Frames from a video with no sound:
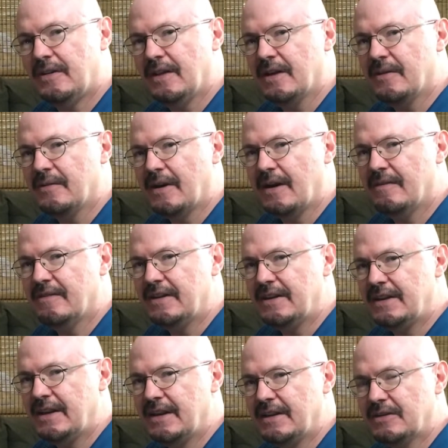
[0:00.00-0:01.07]
let gravity
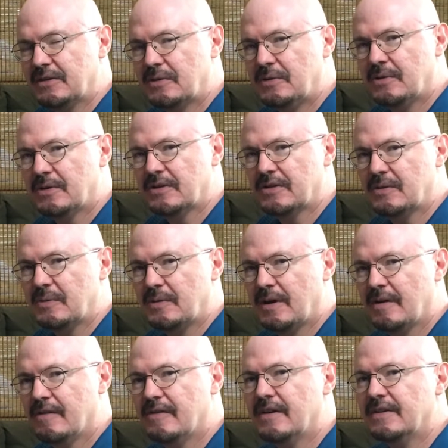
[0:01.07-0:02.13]
take its course, and
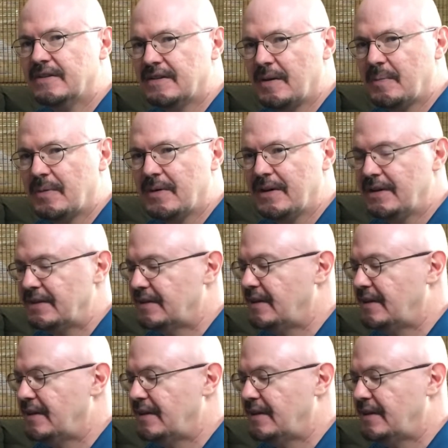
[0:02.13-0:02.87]
wherever it separates,